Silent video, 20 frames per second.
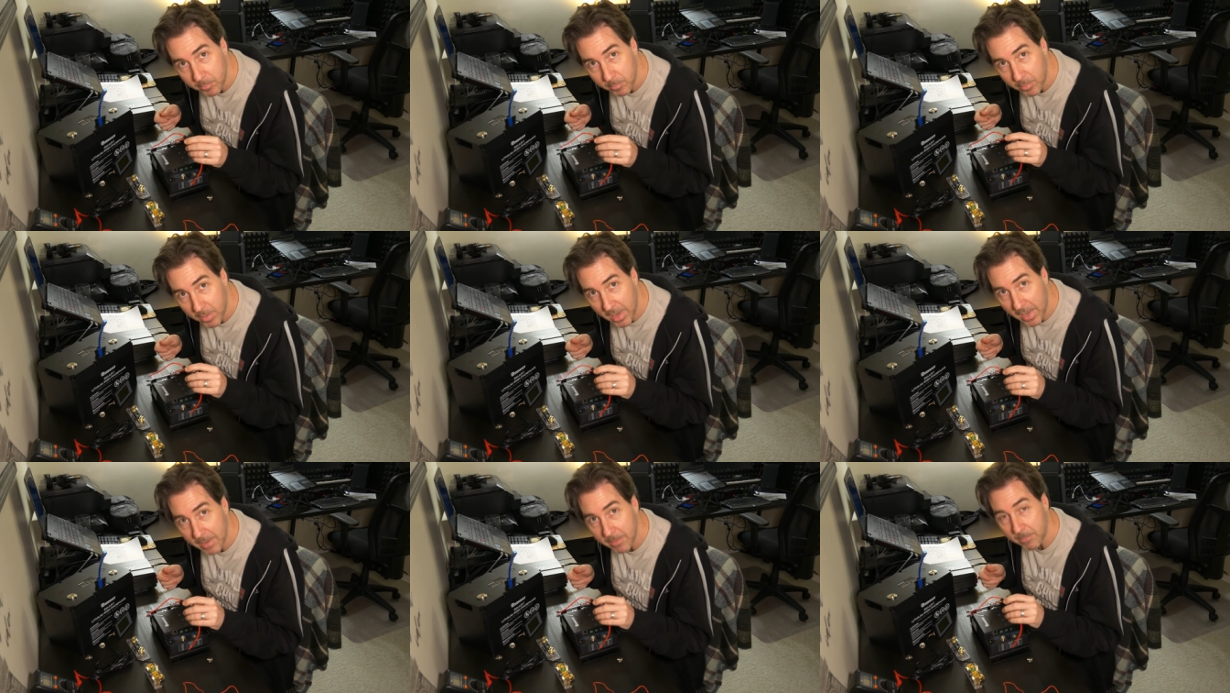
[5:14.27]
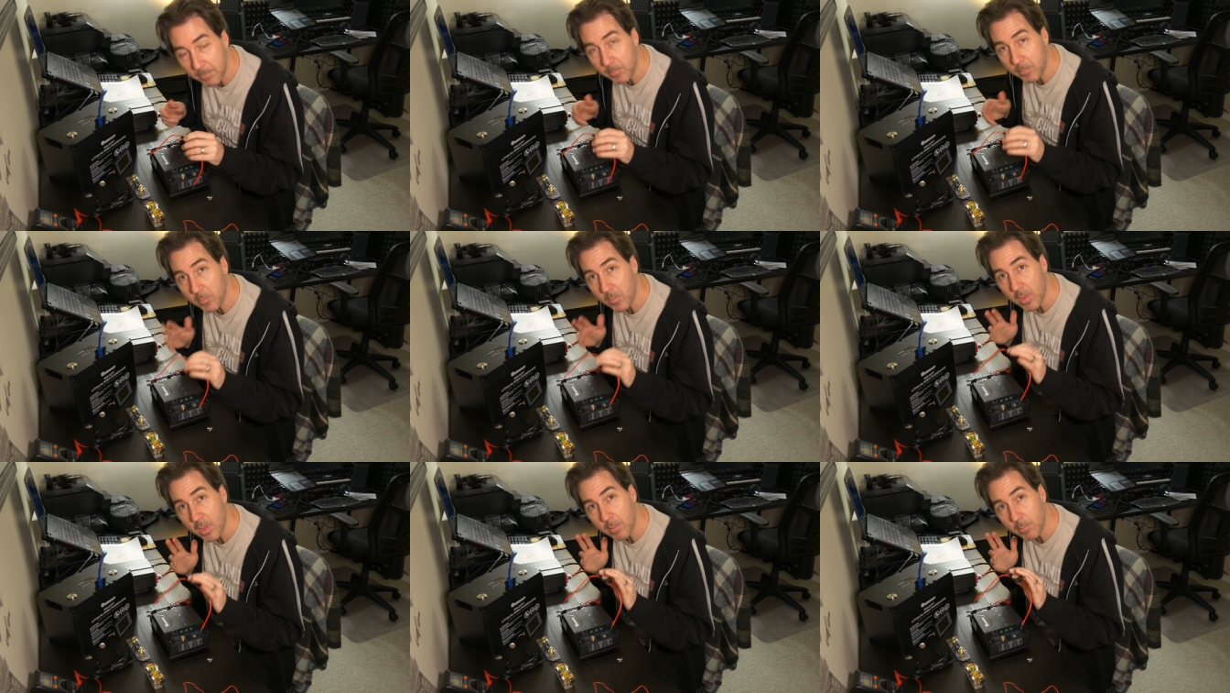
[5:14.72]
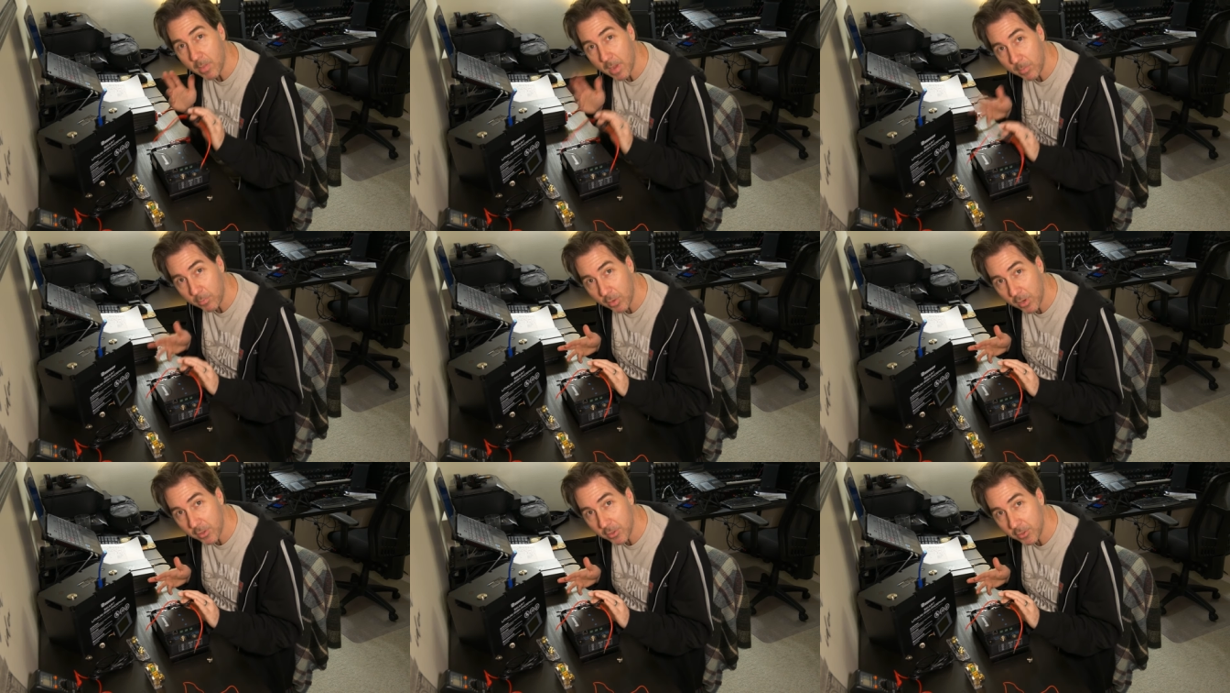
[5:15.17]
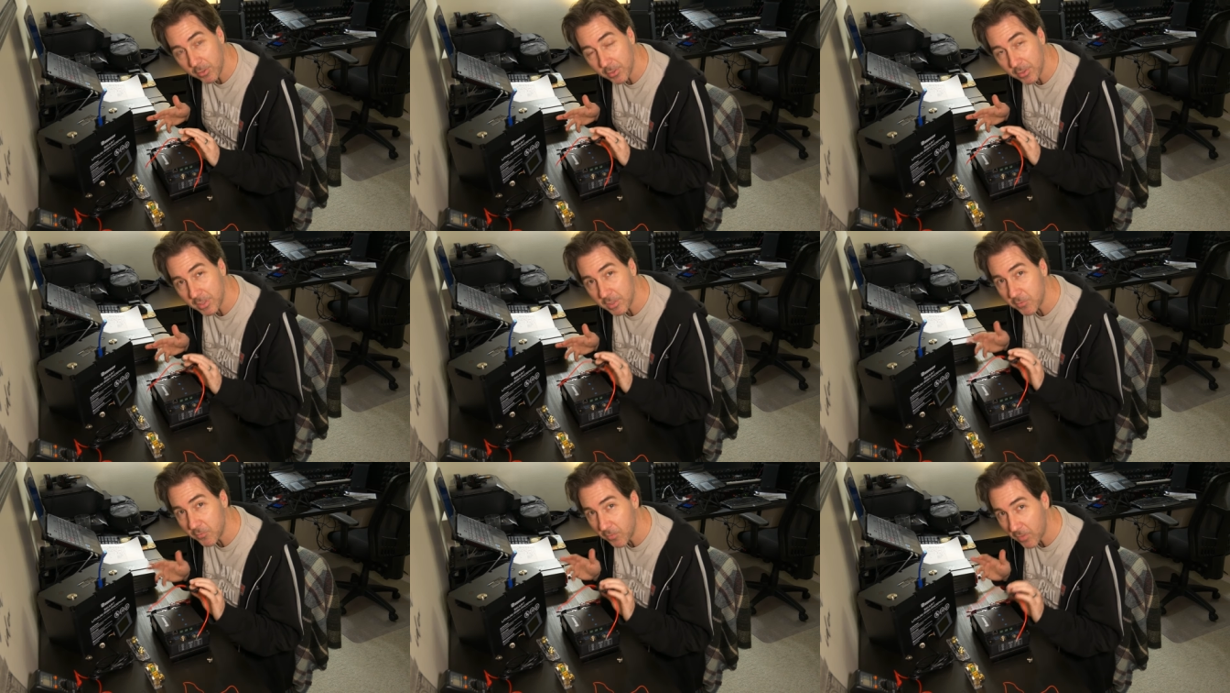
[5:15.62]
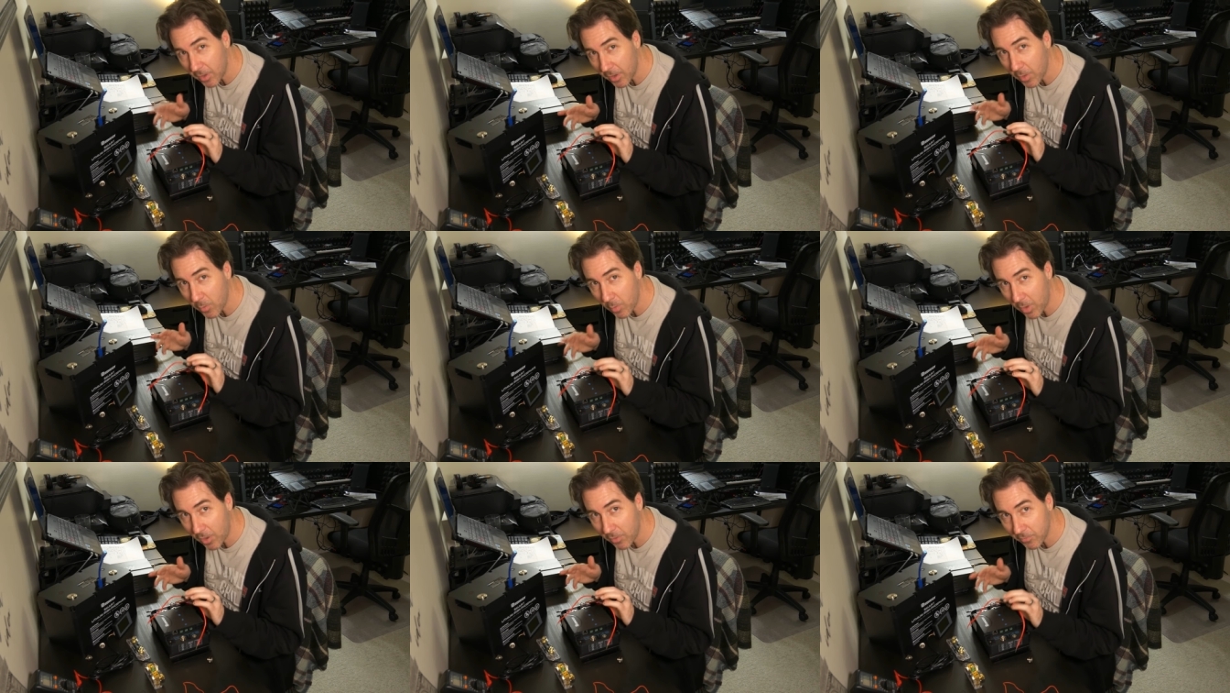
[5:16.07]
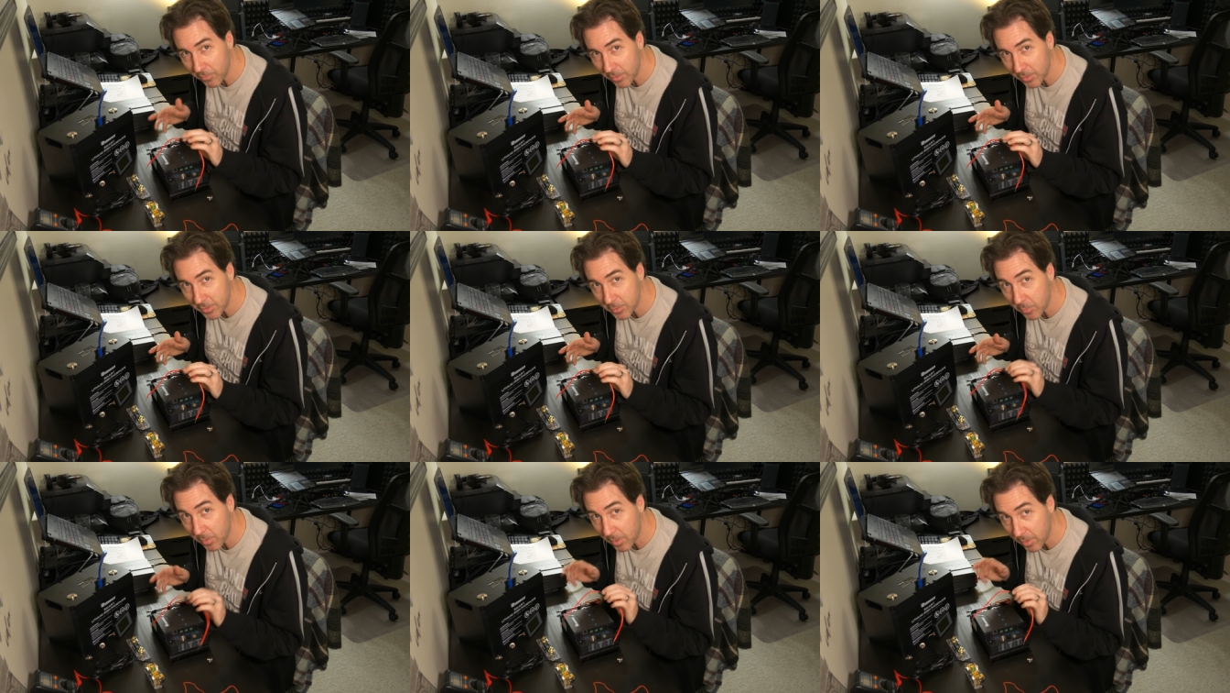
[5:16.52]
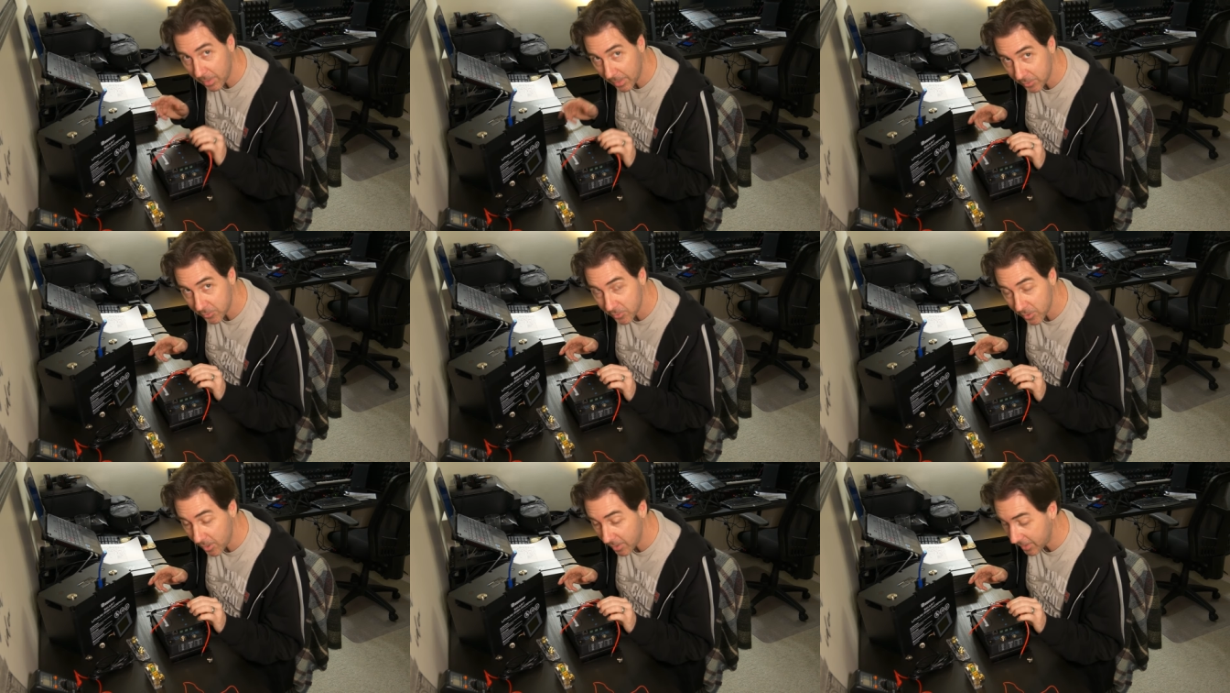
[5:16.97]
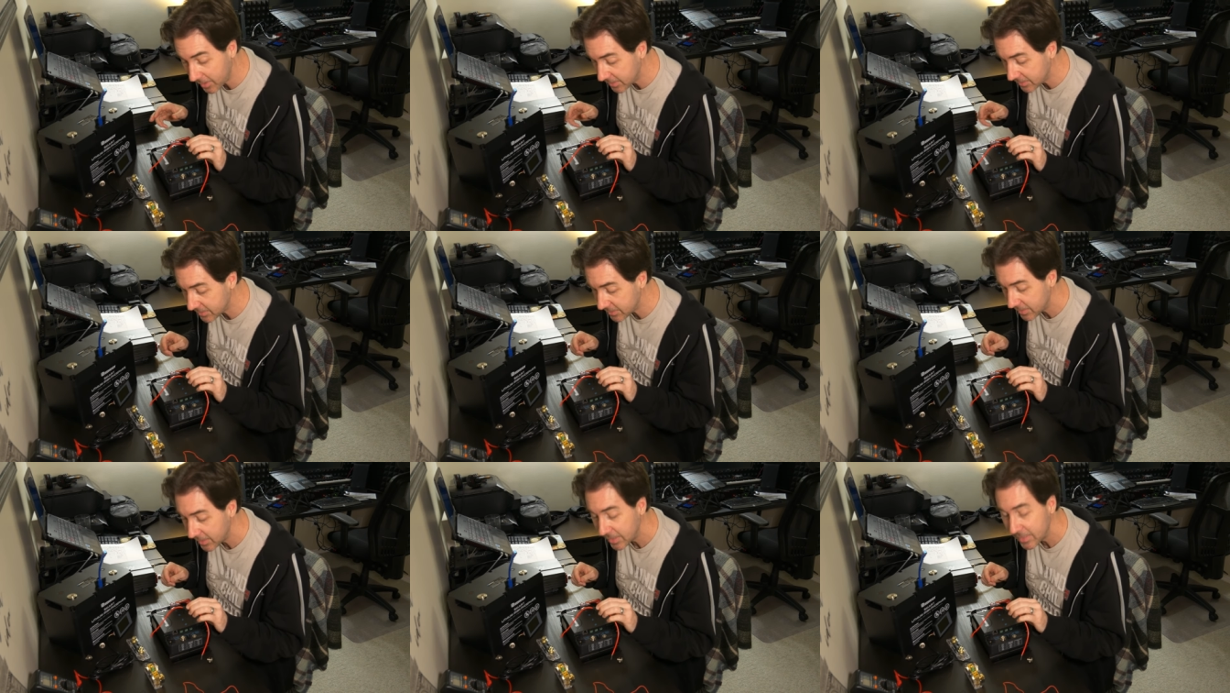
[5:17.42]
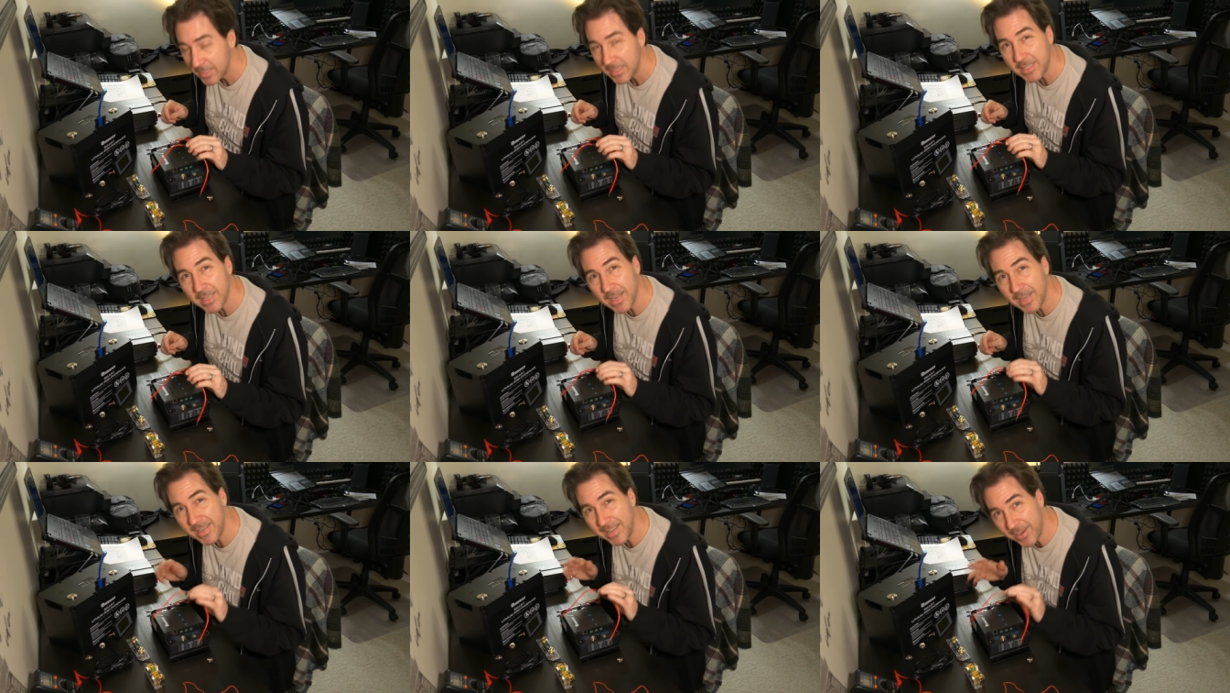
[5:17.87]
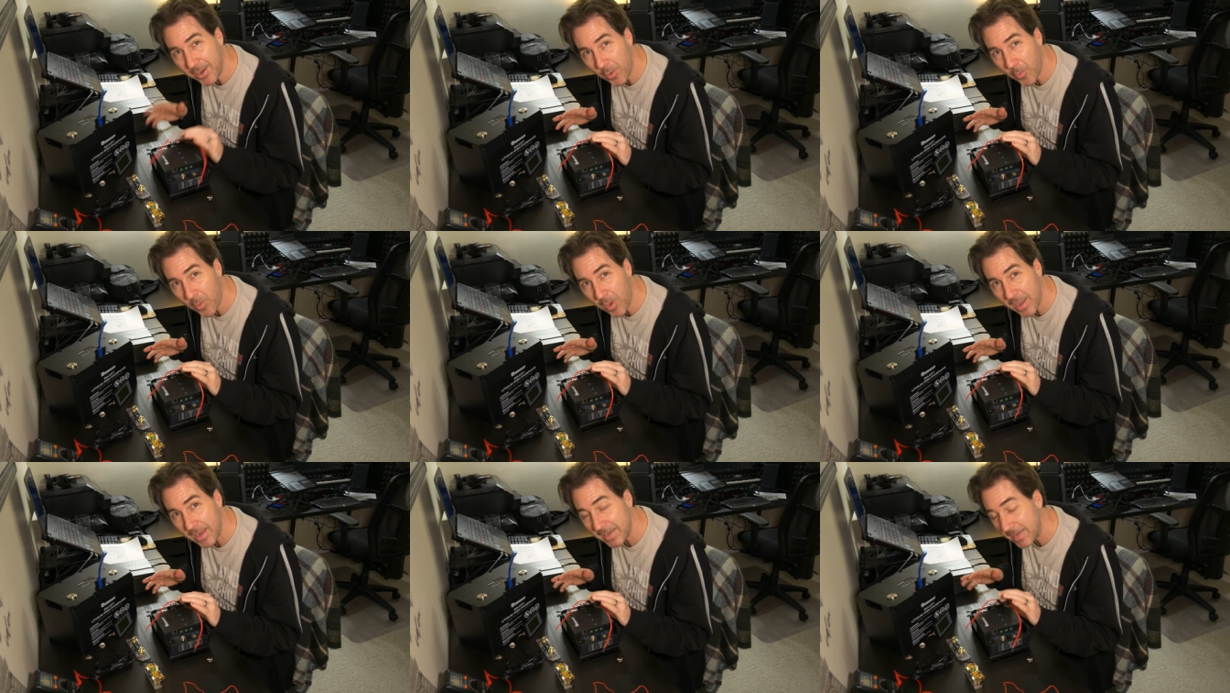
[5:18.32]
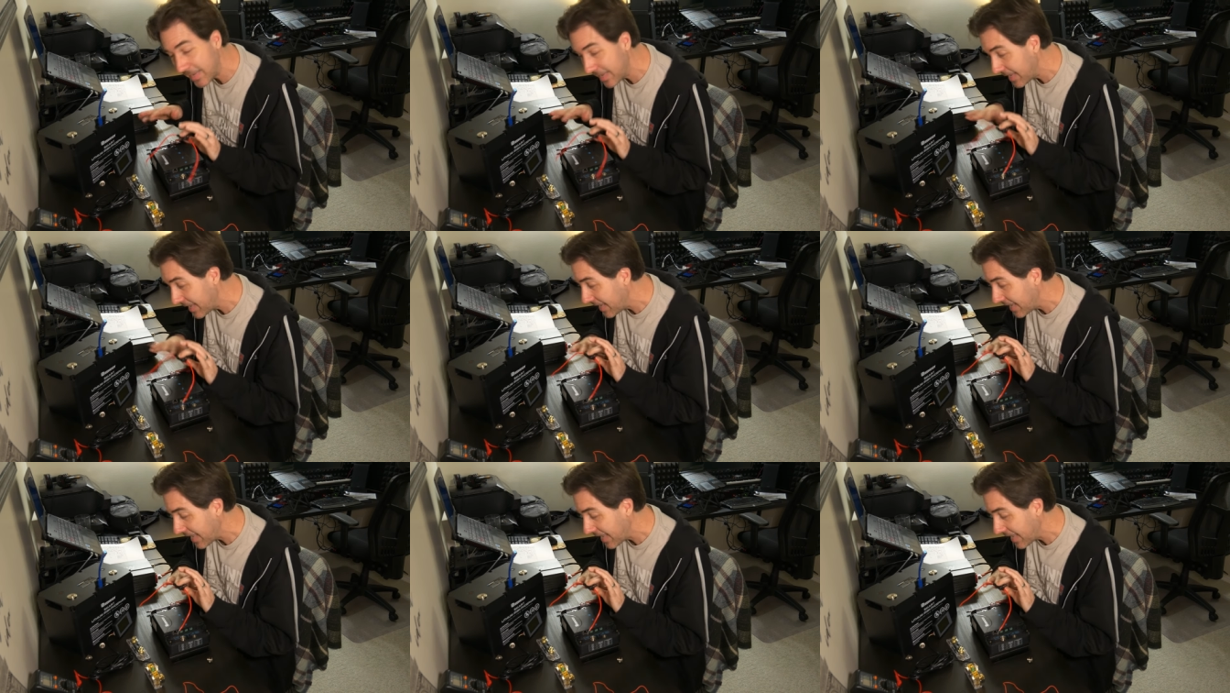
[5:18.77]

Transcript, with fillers: But my brother, who is very well versed with electronics, said, you know what?